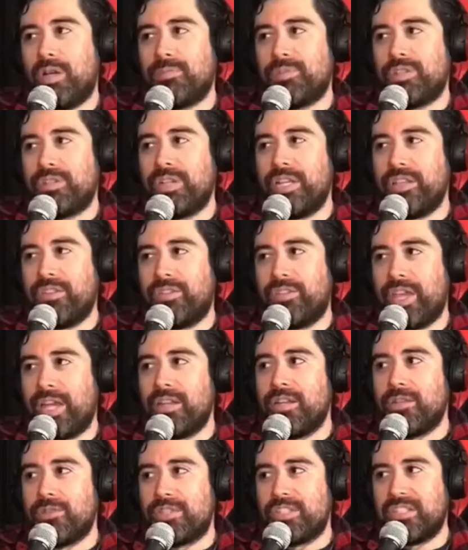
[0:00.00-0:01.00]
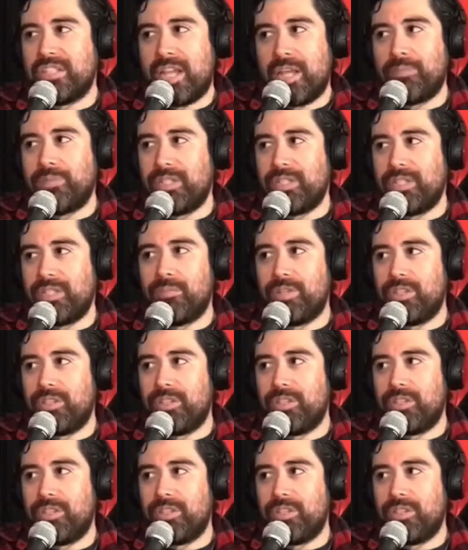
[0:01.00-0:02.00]
I'm sure he Thanos snapped anybody who
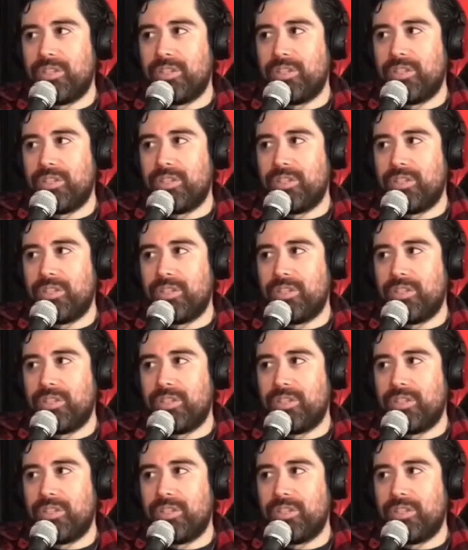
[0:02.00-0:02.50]
remembers him.